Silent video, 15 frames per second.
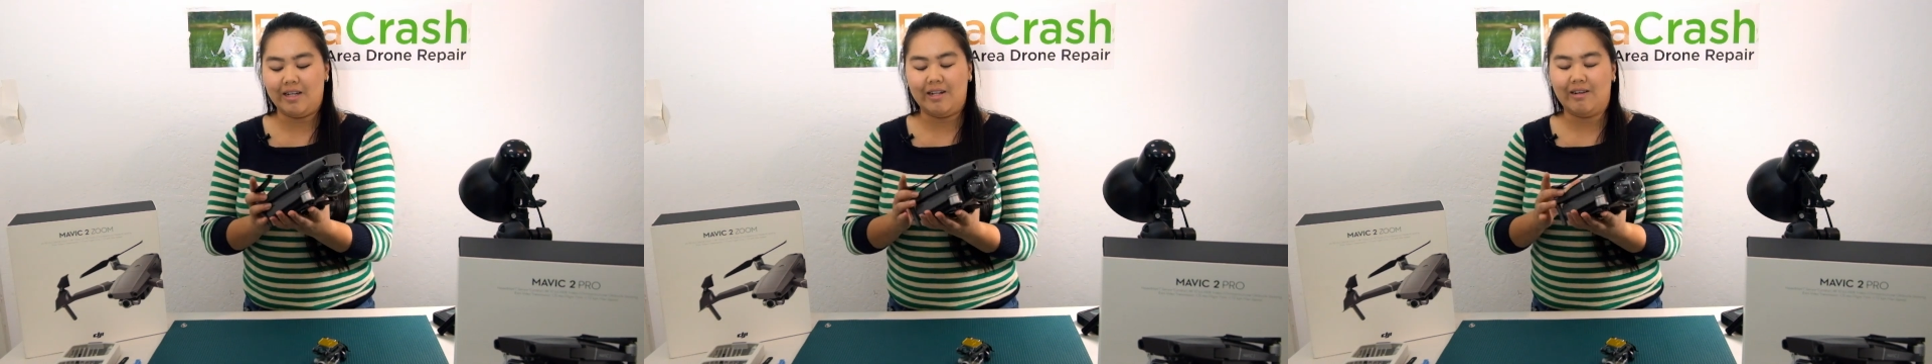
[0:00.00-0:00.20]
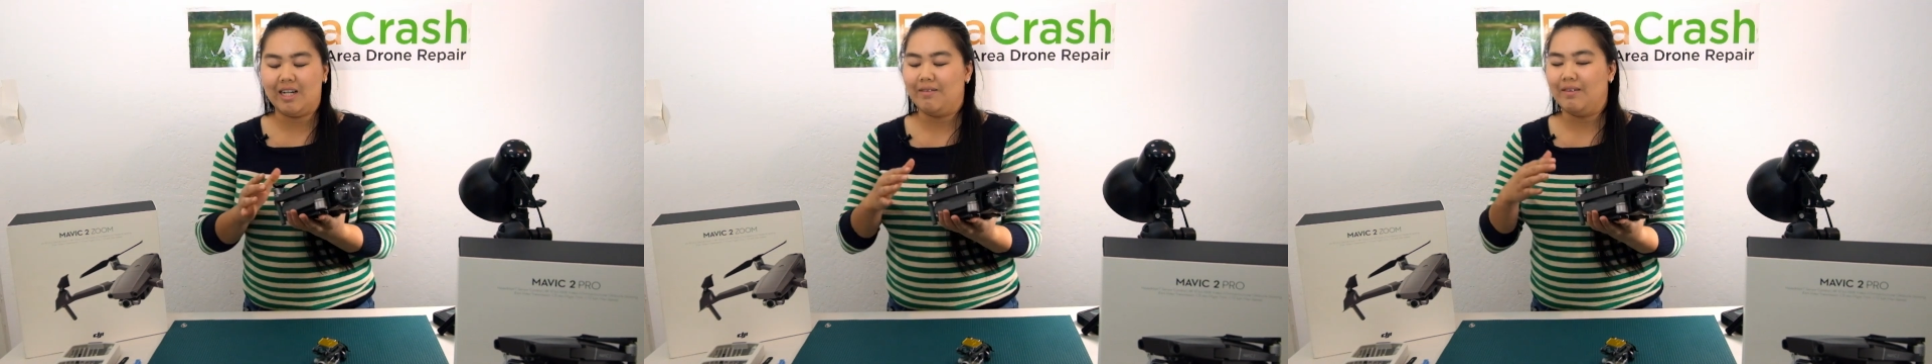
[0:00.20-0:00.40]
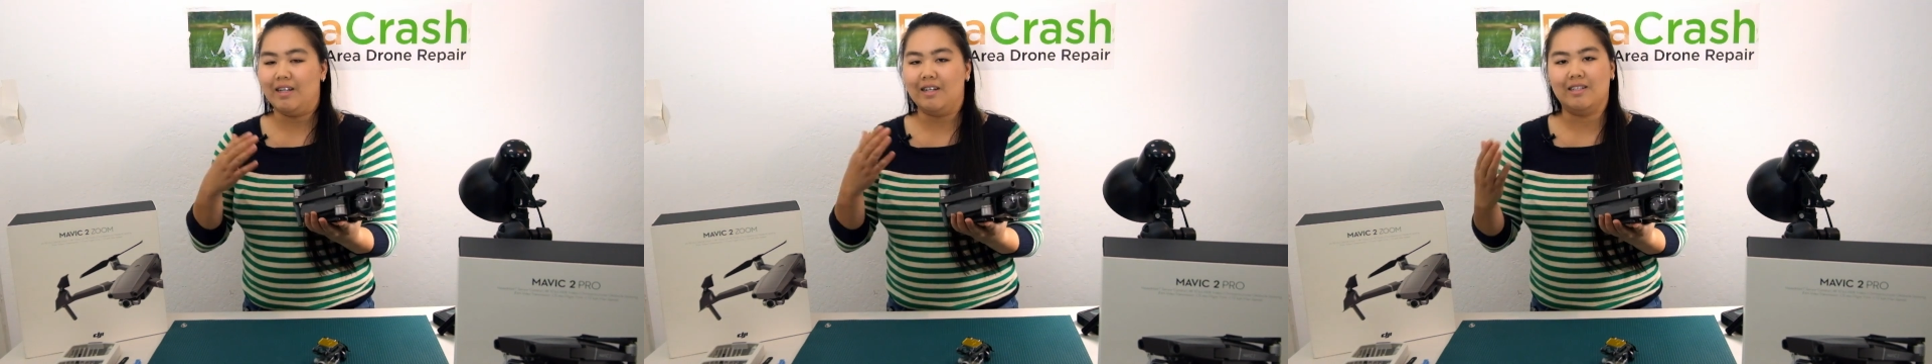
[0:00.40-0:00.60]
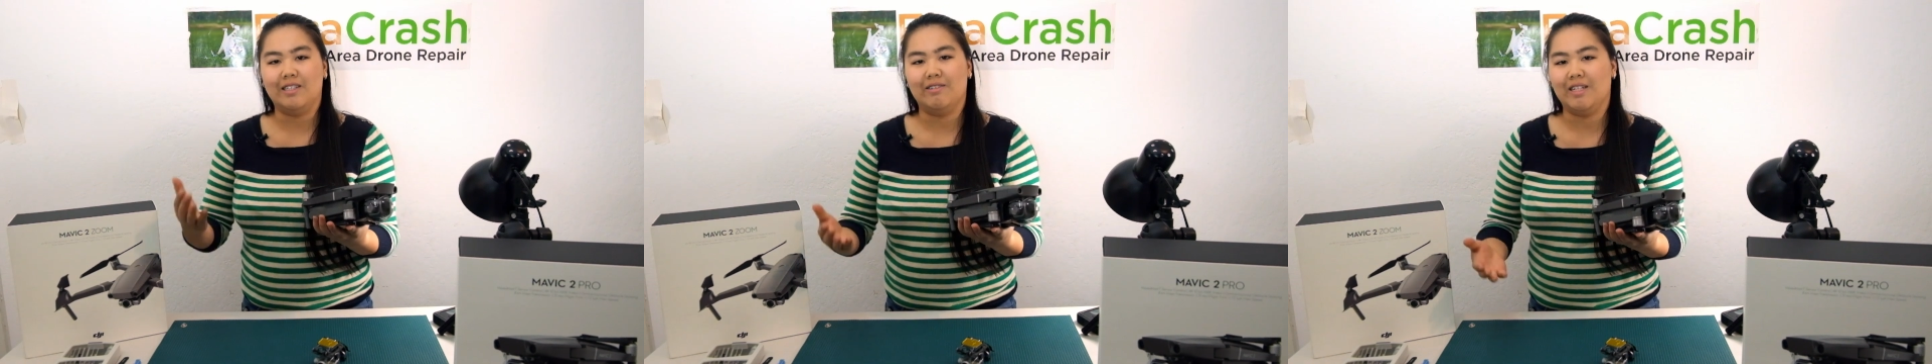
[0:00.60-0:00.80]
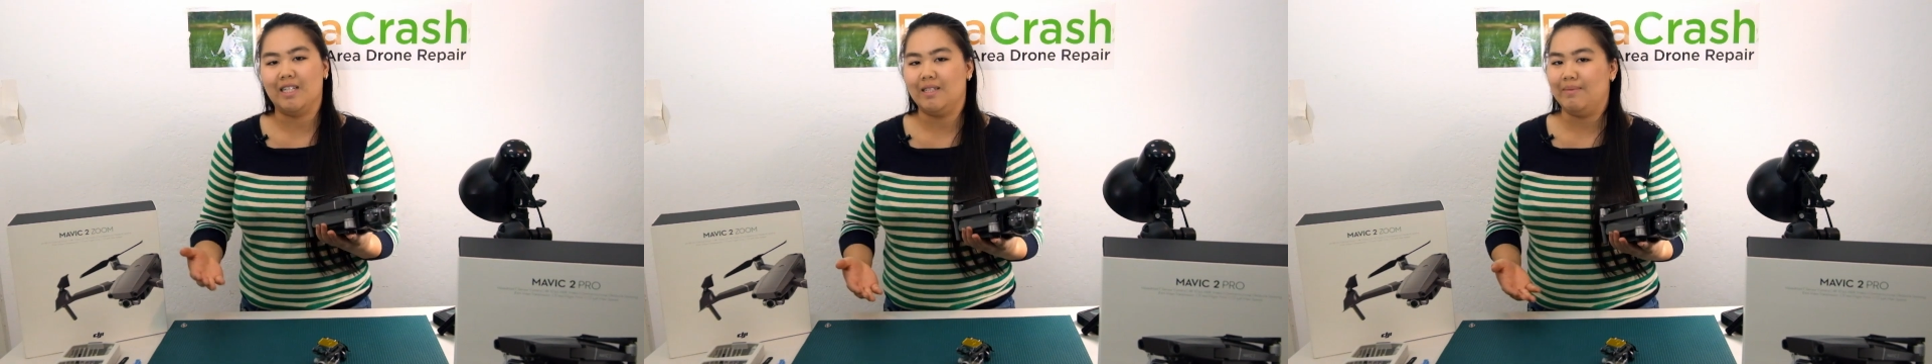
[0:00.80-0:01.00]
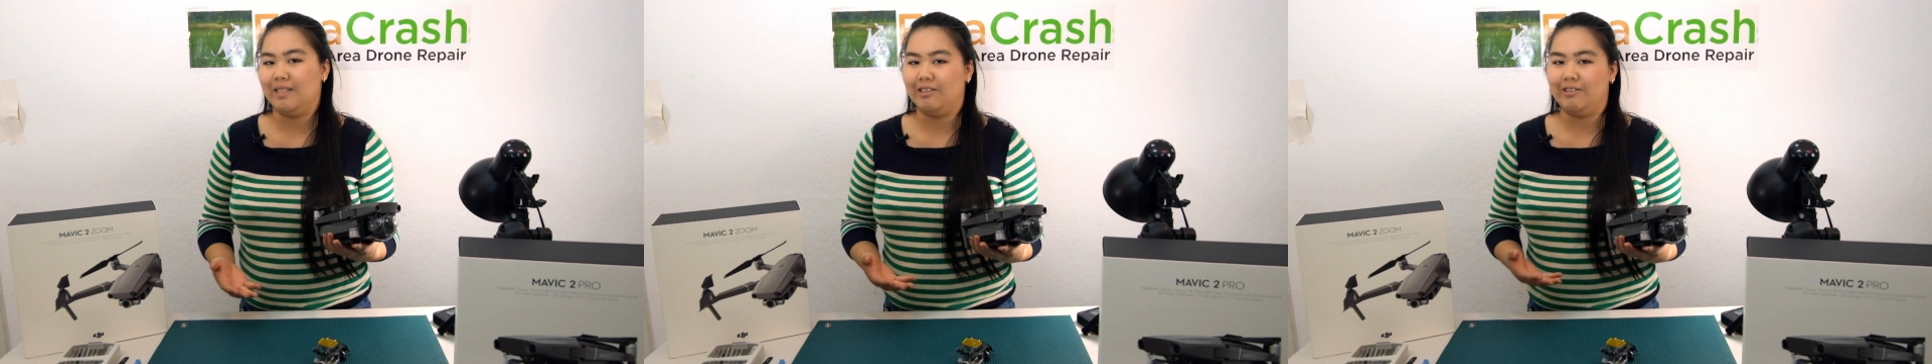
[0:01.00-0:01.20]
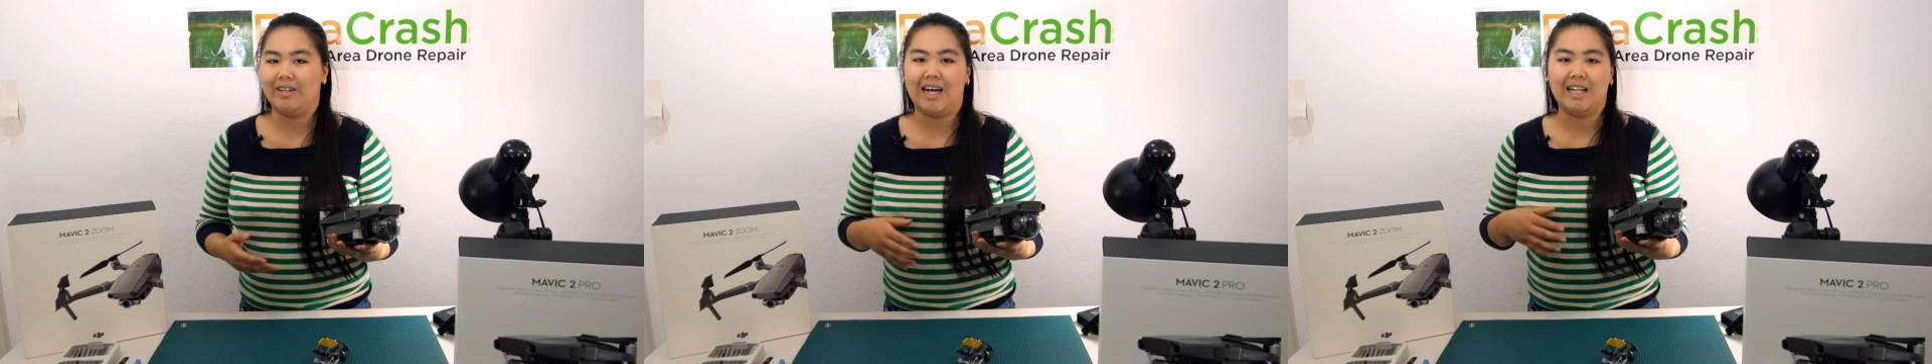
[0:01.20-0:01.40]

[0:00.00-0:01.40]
You don't even need to do any special